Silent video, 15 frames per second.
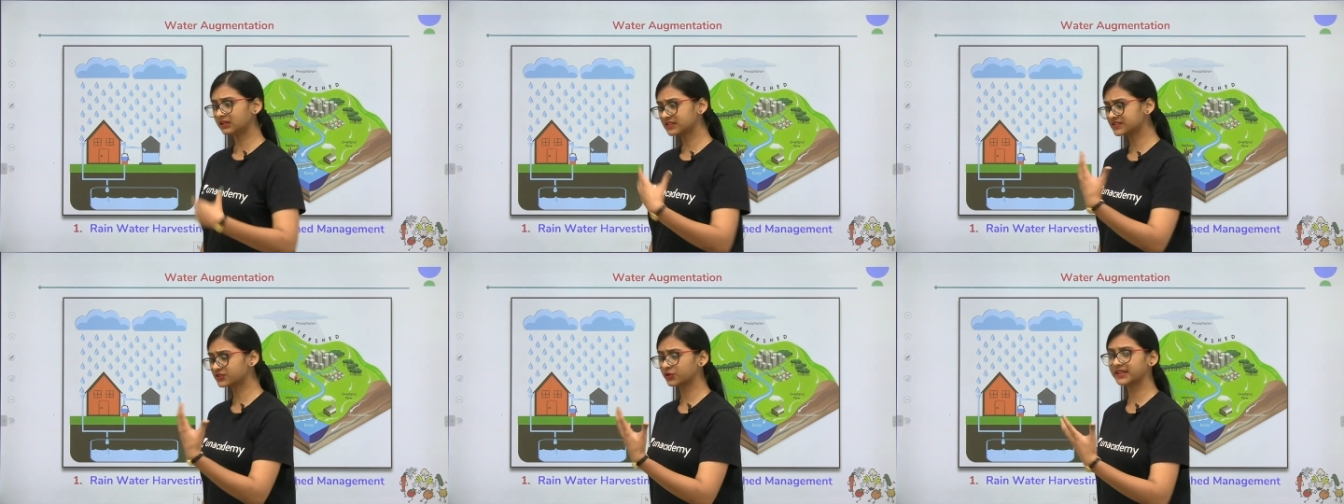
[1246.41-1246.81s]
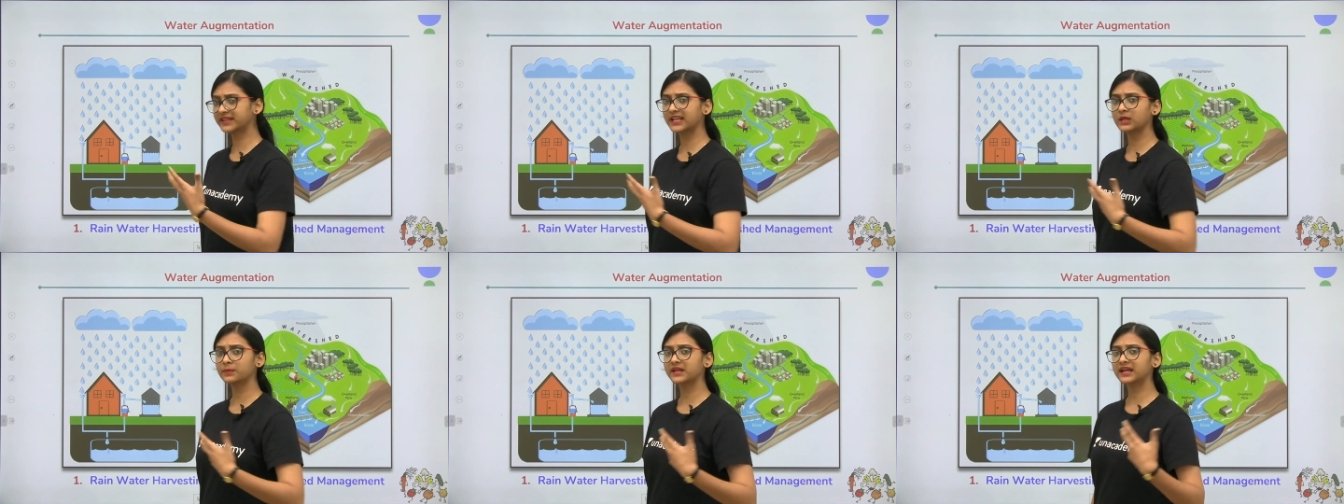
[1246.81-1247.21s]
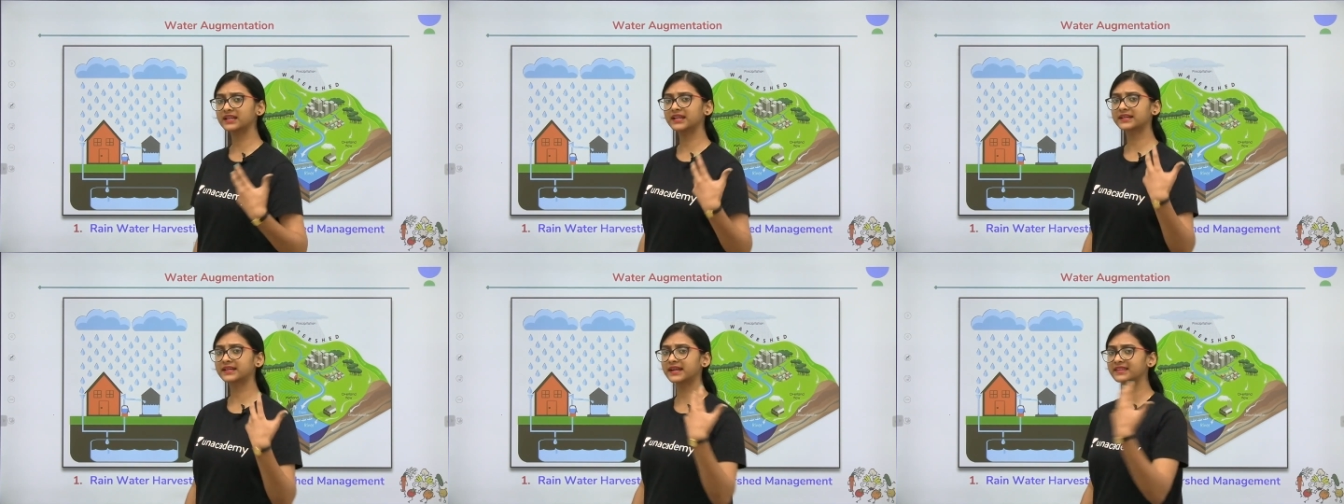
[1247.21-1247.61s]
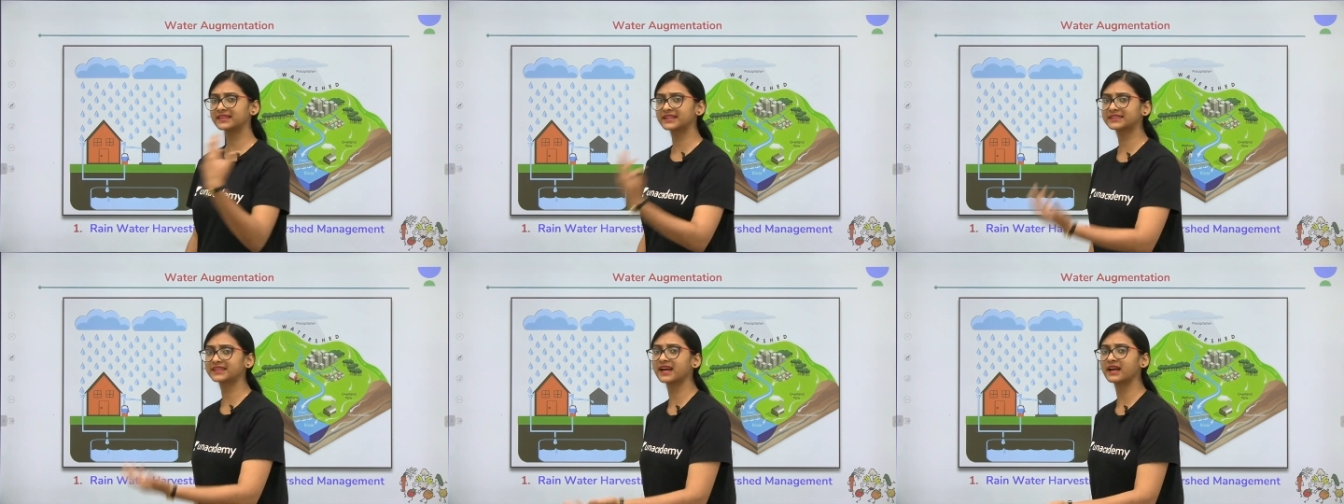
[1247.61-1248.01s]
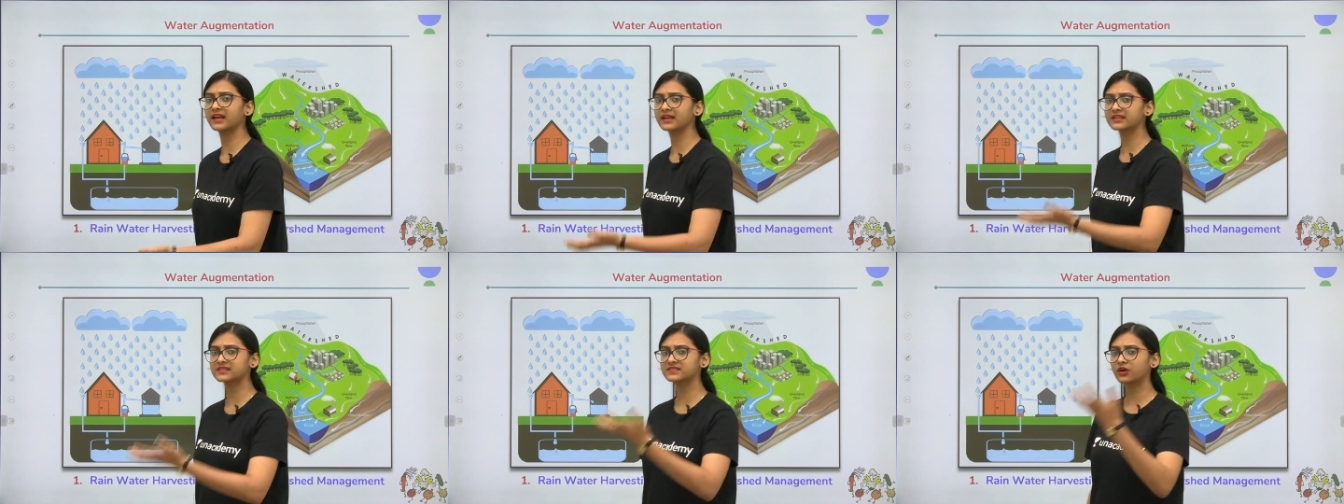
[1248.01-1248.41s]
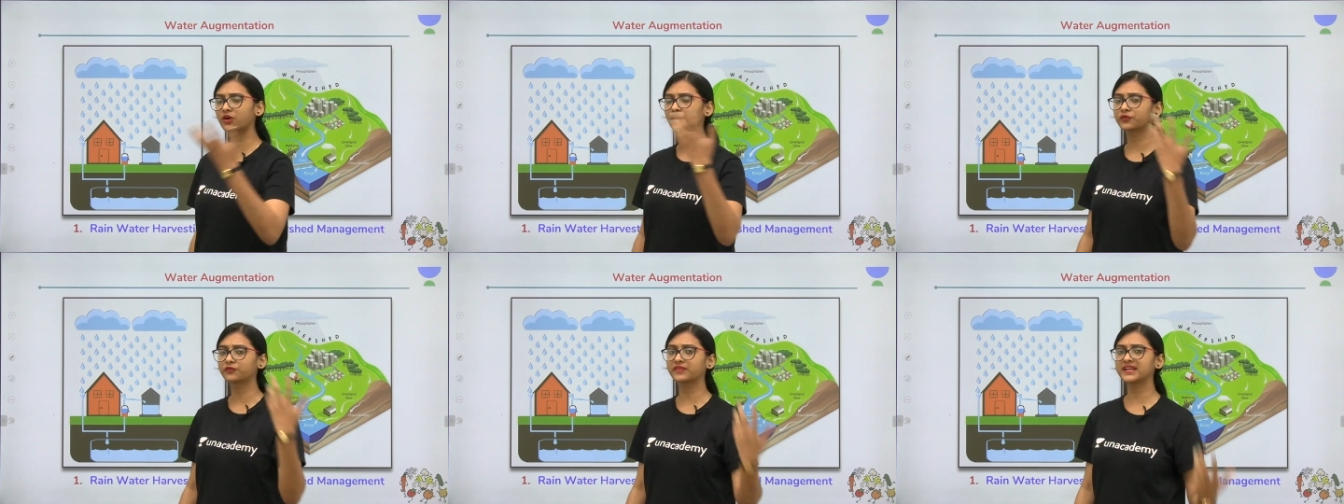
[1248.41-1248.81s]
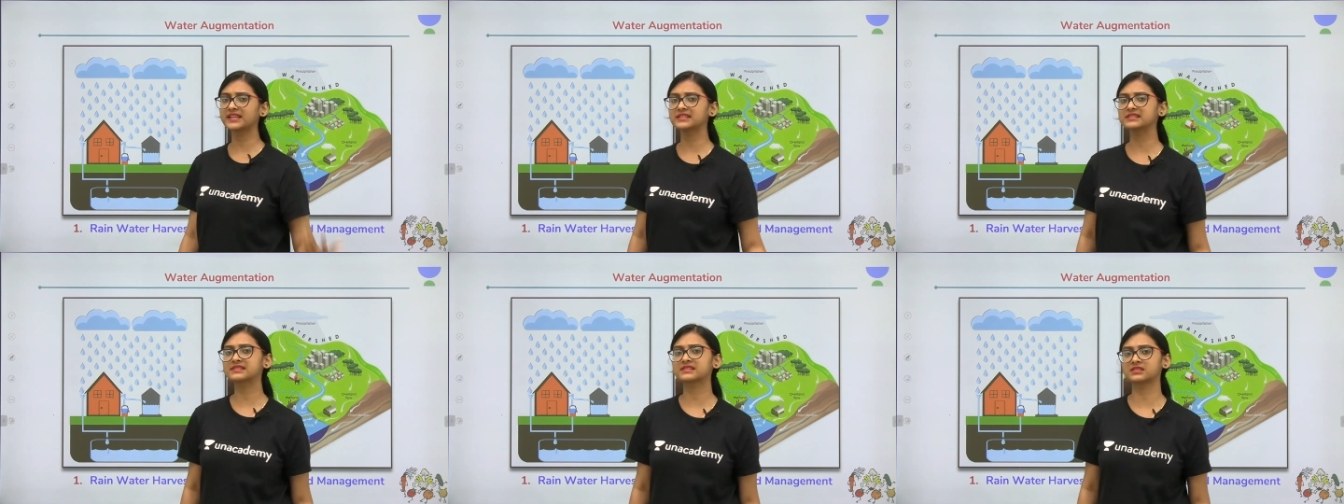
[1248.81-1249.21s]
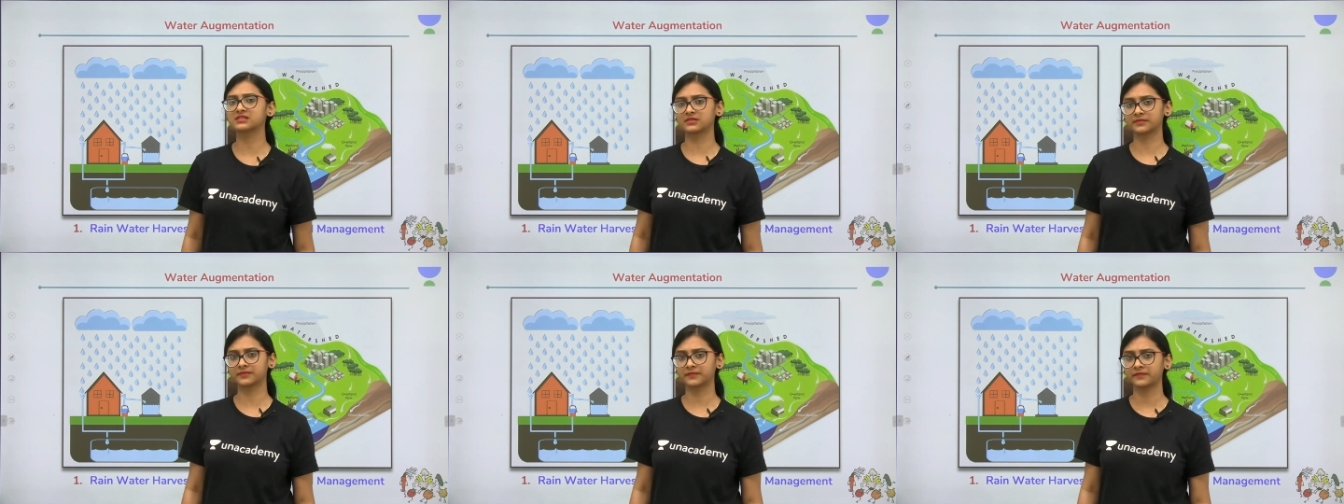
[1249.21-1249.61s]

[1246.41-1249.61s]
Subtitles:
So it can be collected in the tanks or wells.